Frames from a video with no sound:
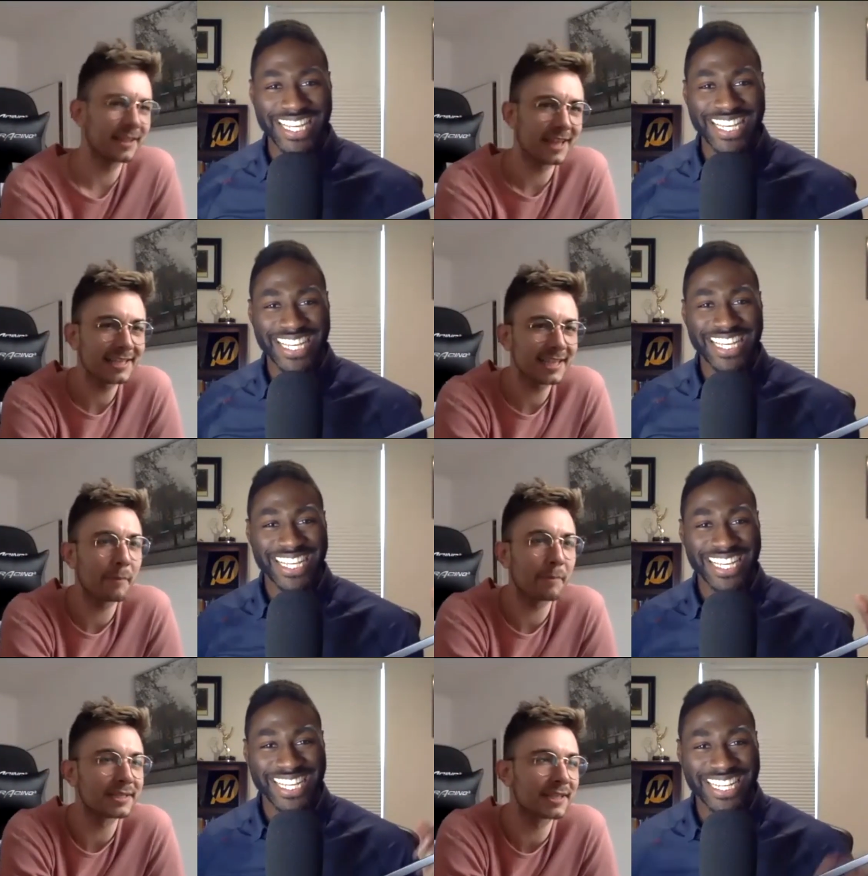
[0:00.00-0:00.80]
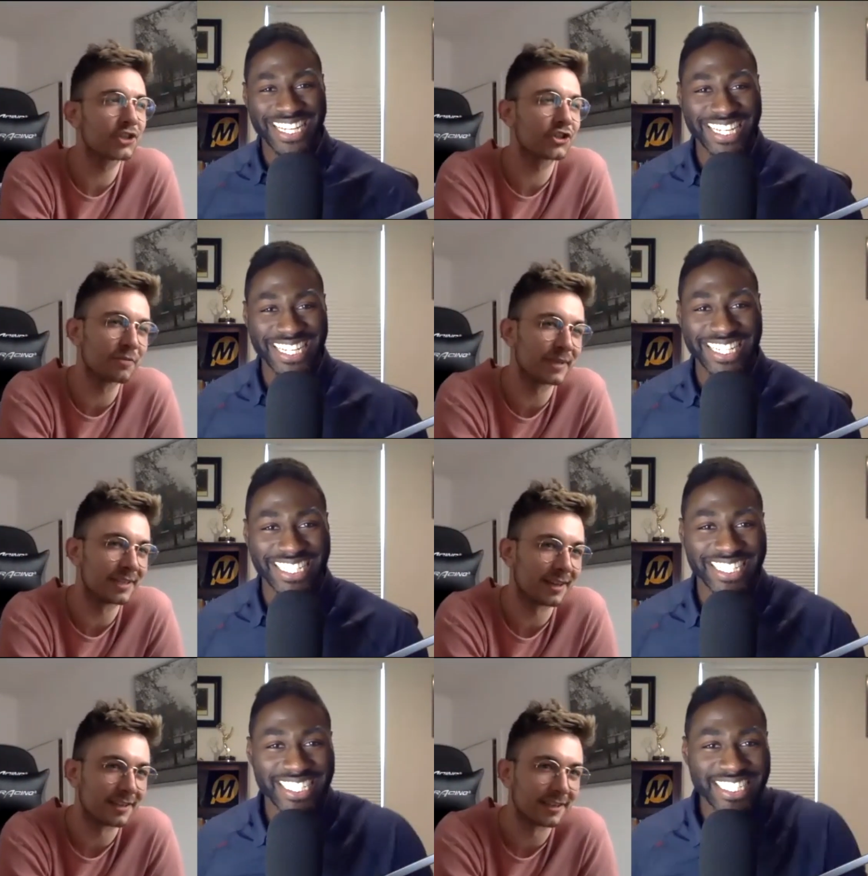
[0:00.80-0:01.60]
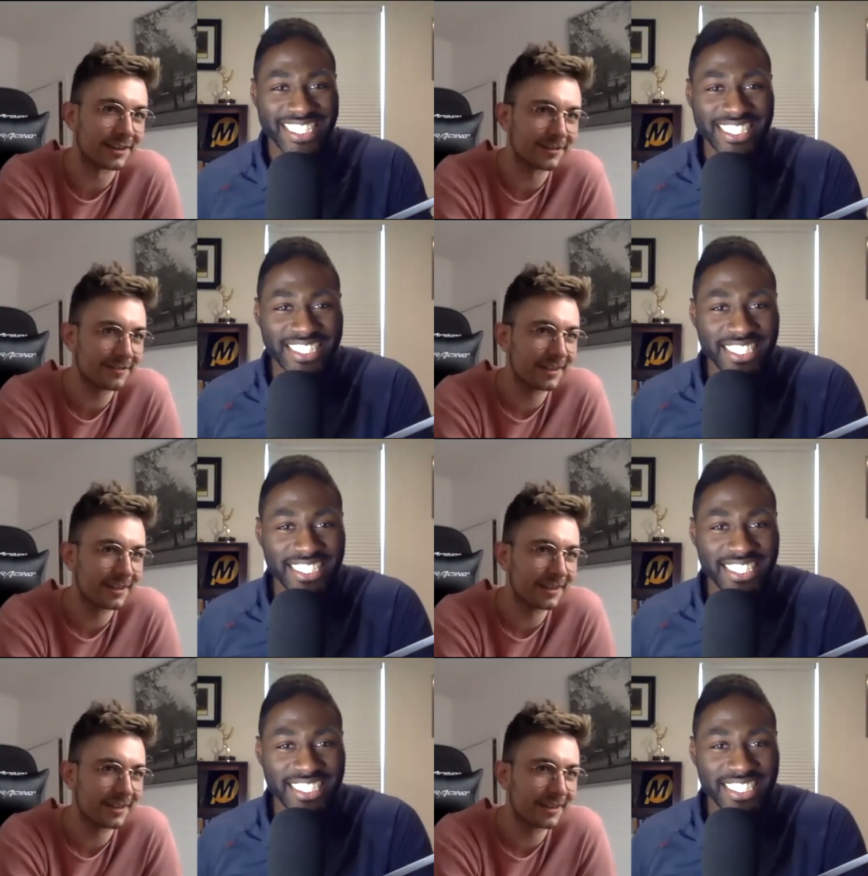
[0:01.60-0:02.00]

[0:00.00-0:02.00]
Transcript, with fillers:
Speaker 1: that's how business should be done, you know?